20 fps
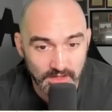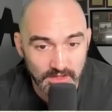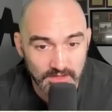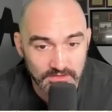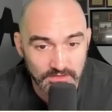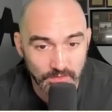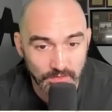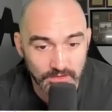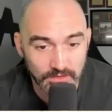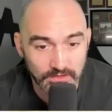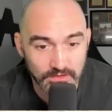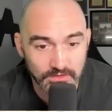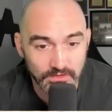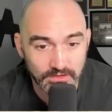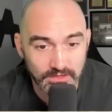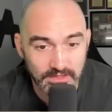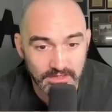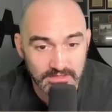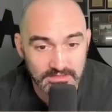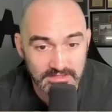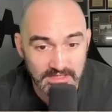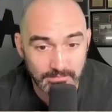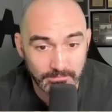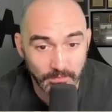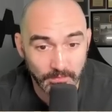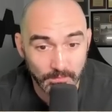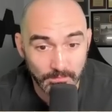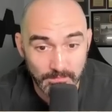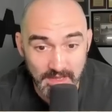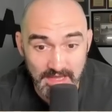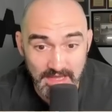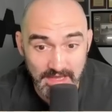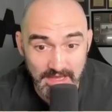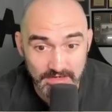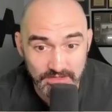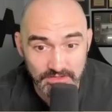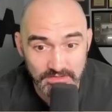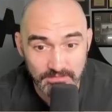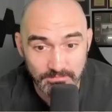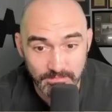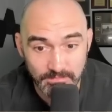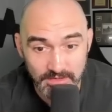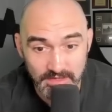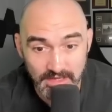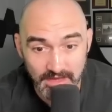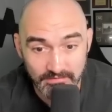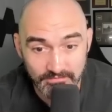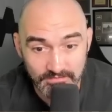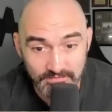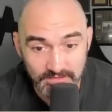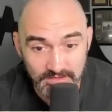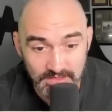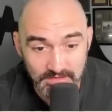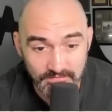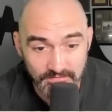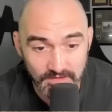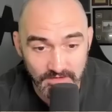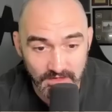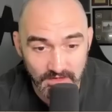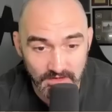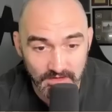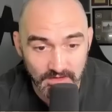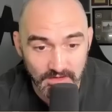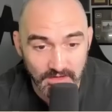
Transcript: So a good example may actually be Avdiivka.